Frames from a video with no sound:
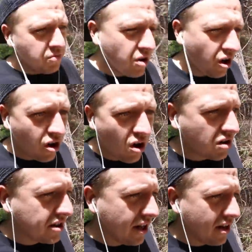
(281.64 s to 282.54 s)
We've got to
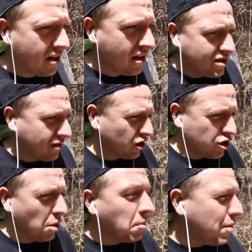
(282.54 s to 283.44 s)
cross here, just have to
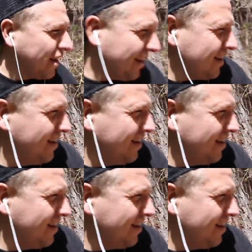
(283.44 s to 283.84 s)
jump here.